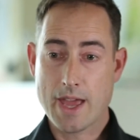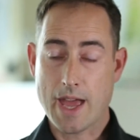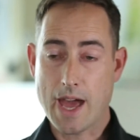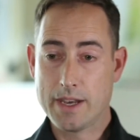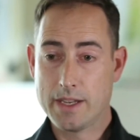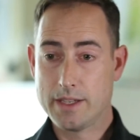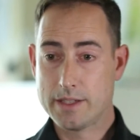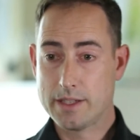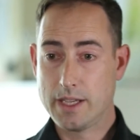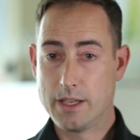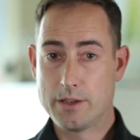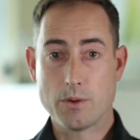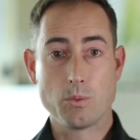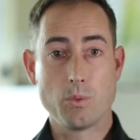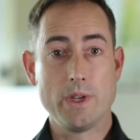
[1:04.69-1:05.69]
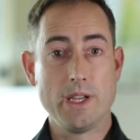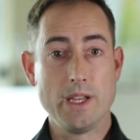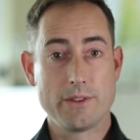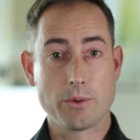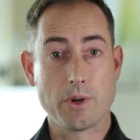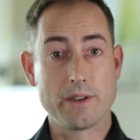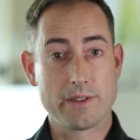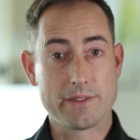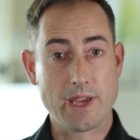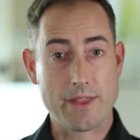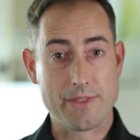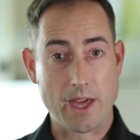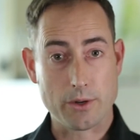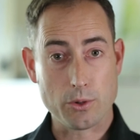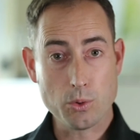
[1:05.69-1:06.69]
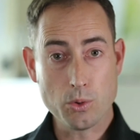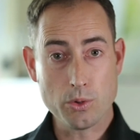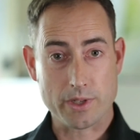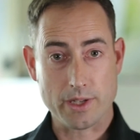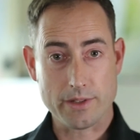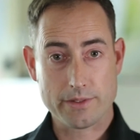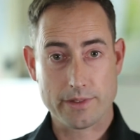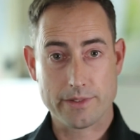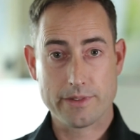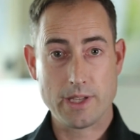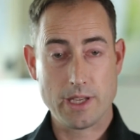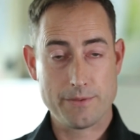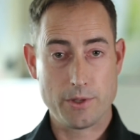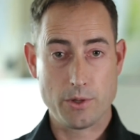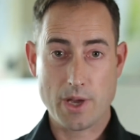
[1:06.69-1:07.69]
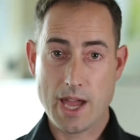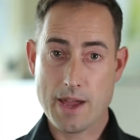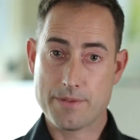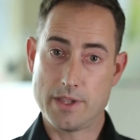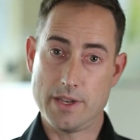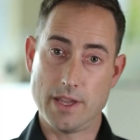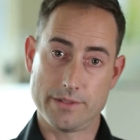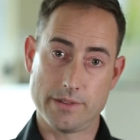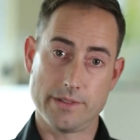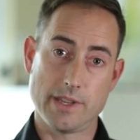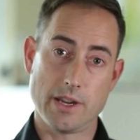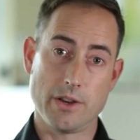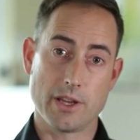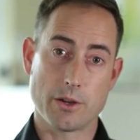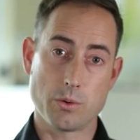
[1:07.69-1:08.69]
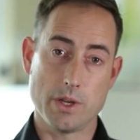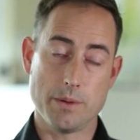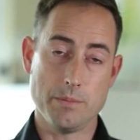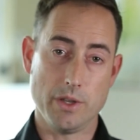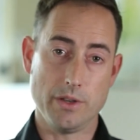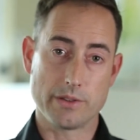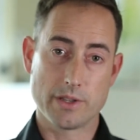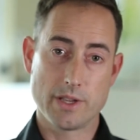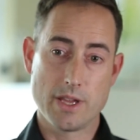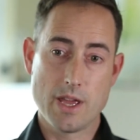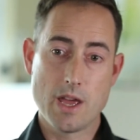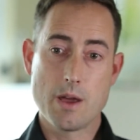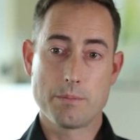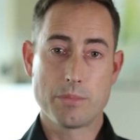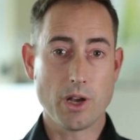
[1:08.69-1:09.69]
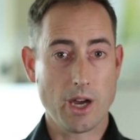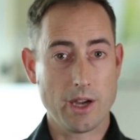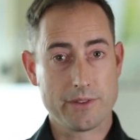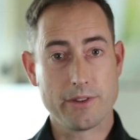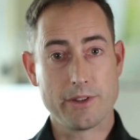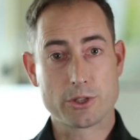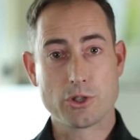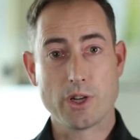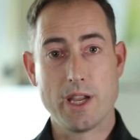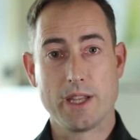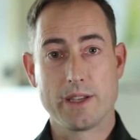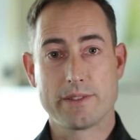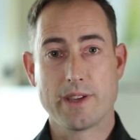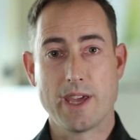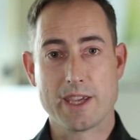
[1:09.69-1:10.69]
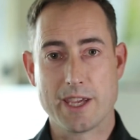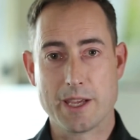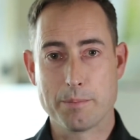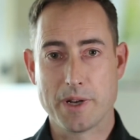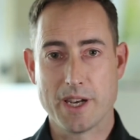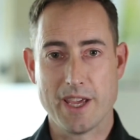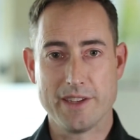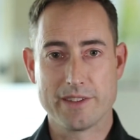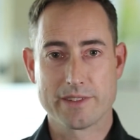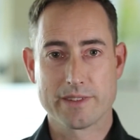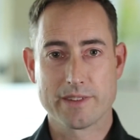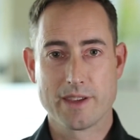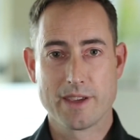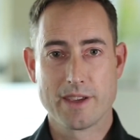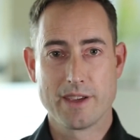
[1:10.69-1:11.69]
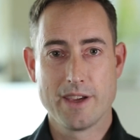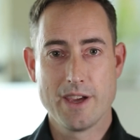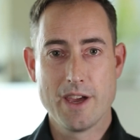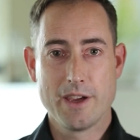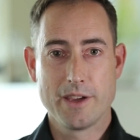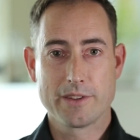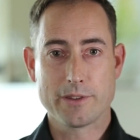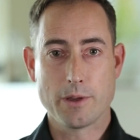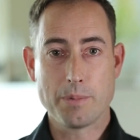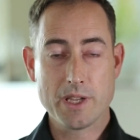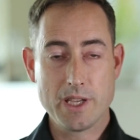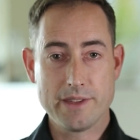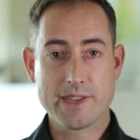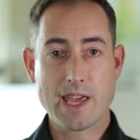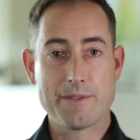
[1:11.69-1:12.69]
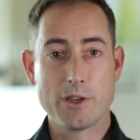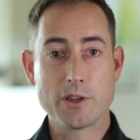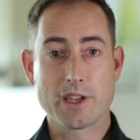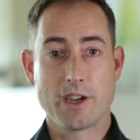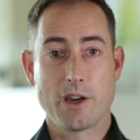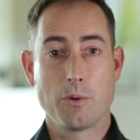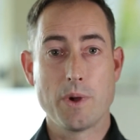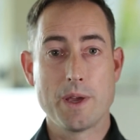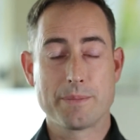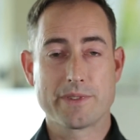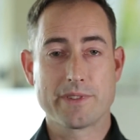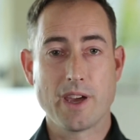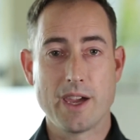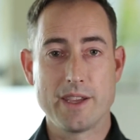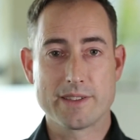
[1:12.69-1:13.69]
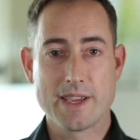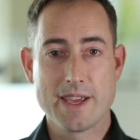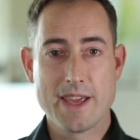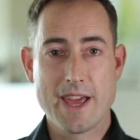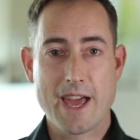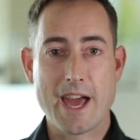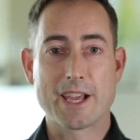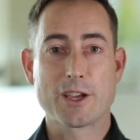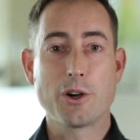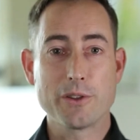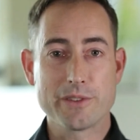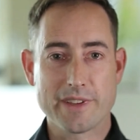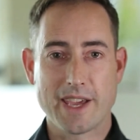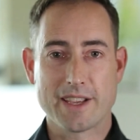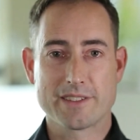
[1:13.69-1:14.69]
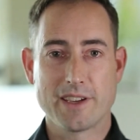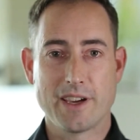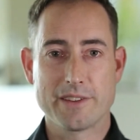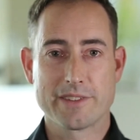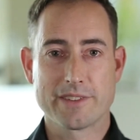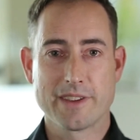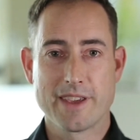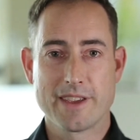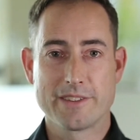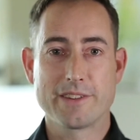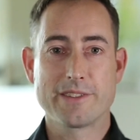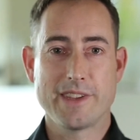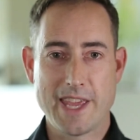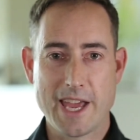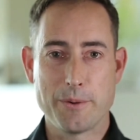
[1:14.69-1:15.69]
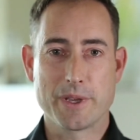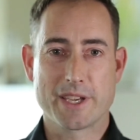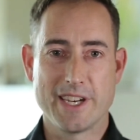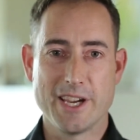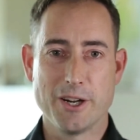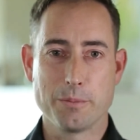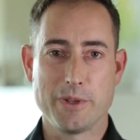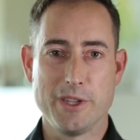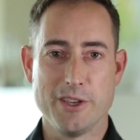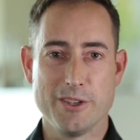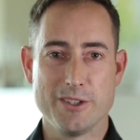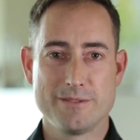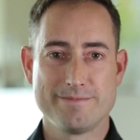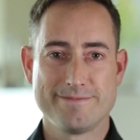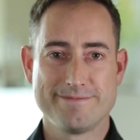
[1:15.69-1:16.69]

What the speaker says: And indeed, we need to undertake that audit to see if you have the necessary equipment prior to the training taking place. So please have a look at our website and contact us to see how we can help you.